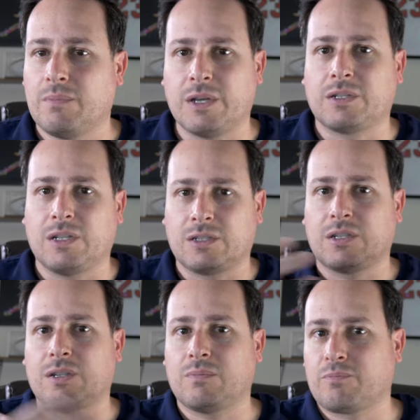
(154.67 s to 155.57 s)
basically
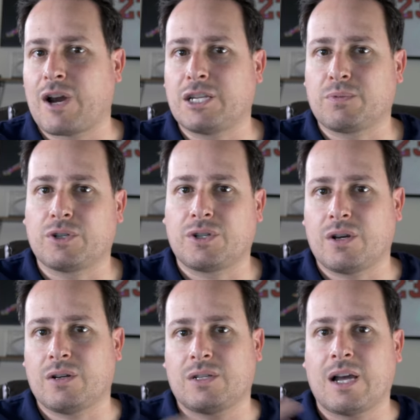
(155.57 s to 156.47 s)
it's the price per
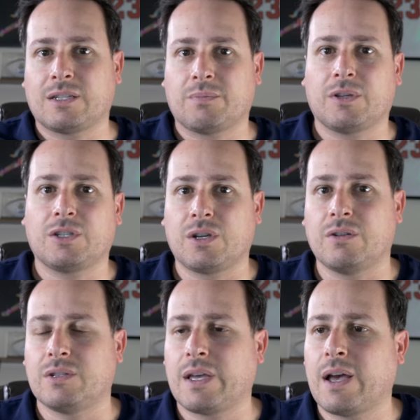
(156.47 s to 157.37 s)
share times how many
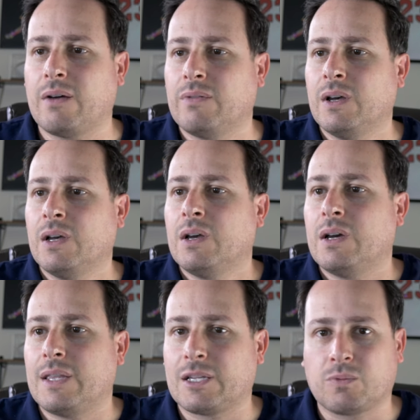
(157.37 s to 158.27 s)
shares they have.
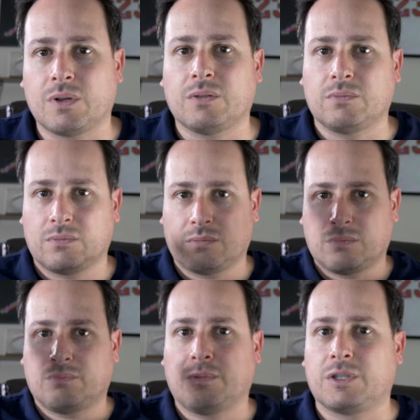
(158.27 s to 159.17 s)
And that's what
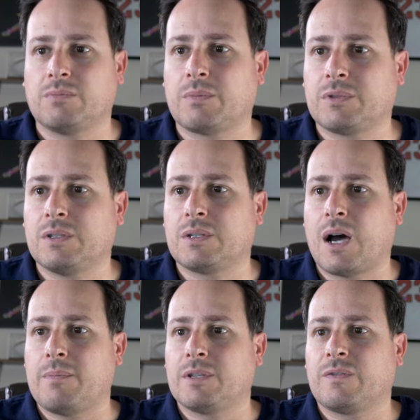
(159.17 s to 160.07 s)
puts them up to the
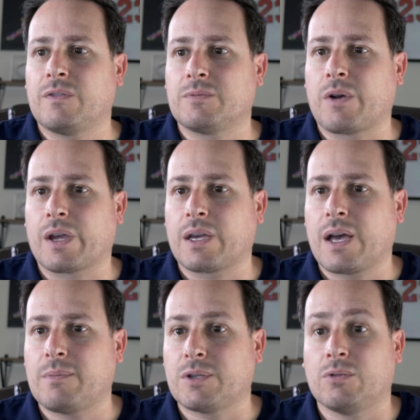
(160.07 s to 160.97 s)
top as far as market
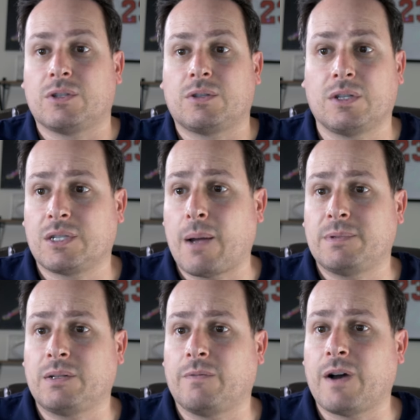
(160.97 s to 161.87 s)
cap. So it's
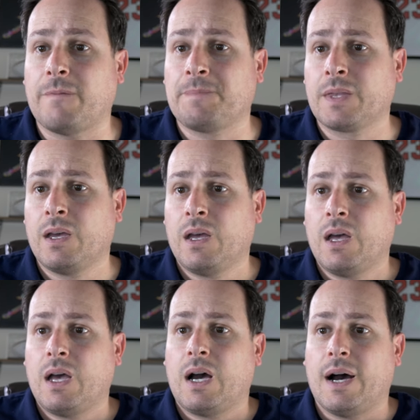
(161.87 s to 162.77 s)
top 75.
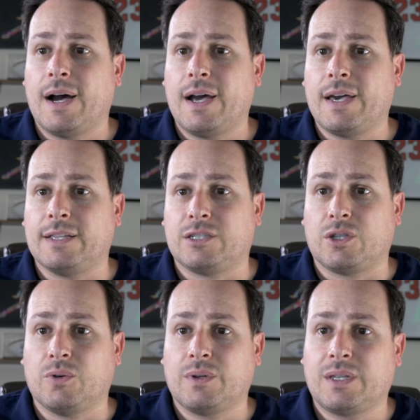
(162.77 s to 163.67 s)
It's
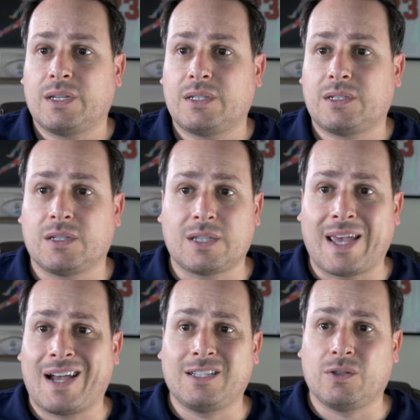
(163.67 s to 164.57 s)
doing this
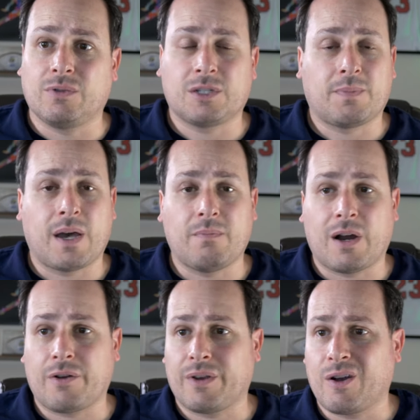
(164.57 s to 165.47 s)
AI is doing this by
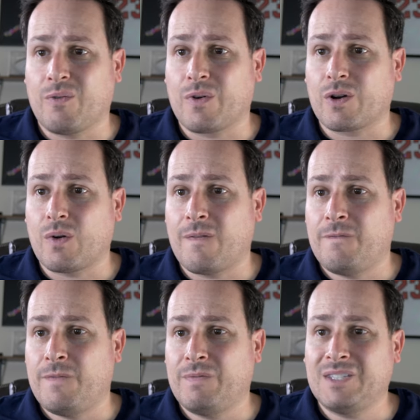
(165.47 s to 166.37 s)
monitoring over
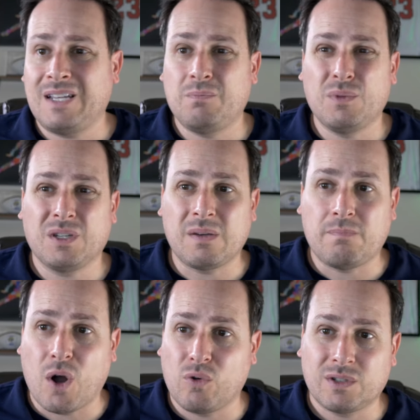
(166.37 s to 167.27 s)
15
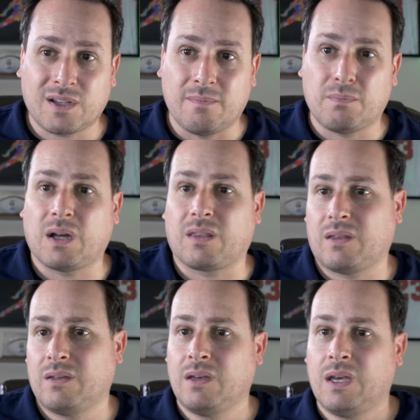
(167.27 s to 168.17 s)
million posts a
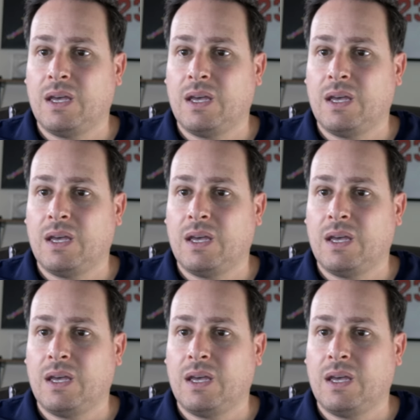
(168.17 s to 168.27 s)
month.